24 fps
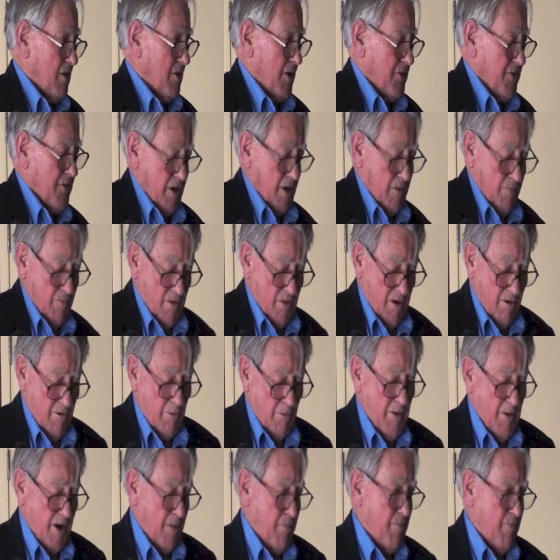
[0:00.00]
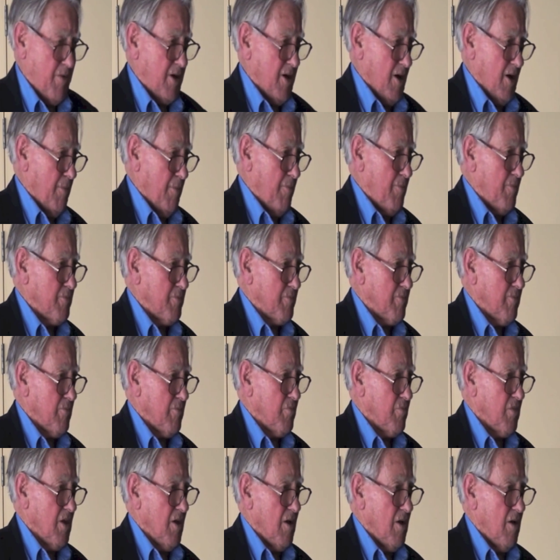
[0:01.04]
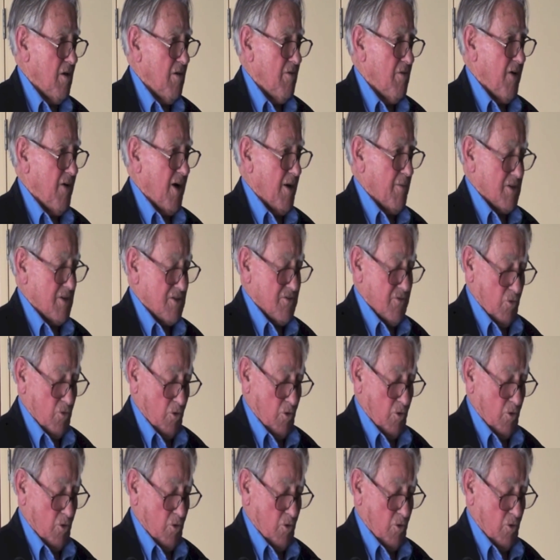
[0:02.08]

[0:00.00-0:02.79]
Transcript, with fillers: that the aeroplane became famous